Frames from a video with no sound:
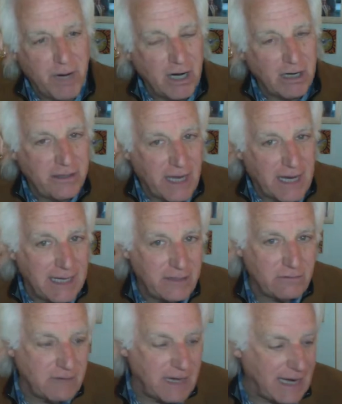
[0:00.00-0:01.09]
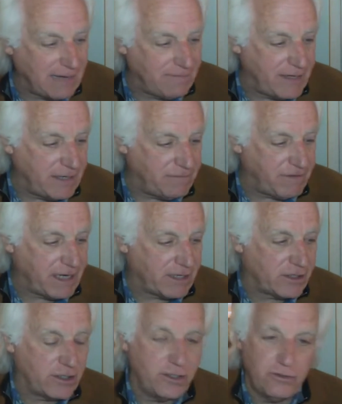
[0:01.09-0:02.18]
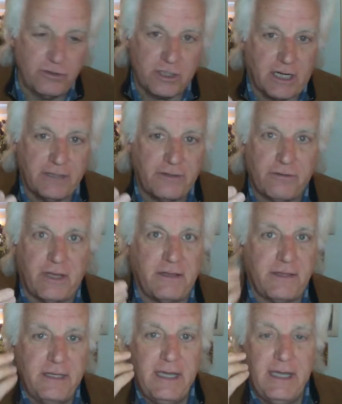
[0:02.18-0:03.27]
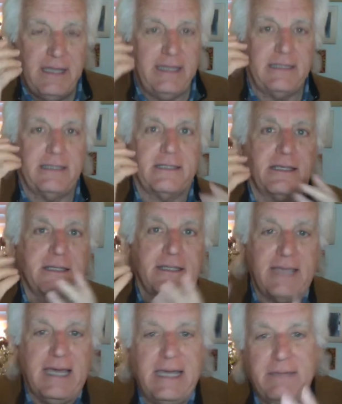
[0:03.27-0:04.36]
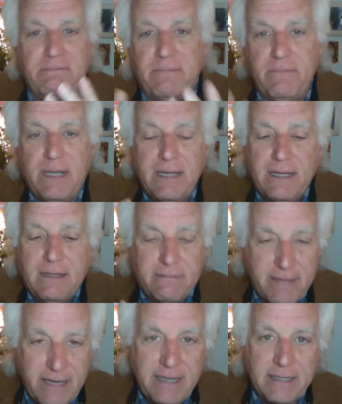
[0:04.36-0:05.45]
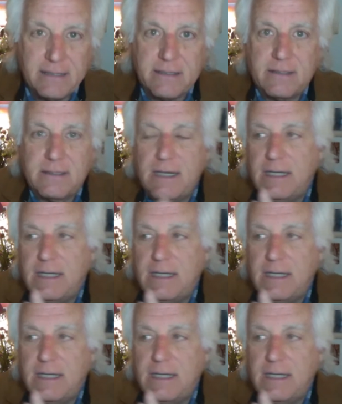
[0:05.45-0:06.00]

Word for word: Marlon, I don't have any finger news other than it's the same things.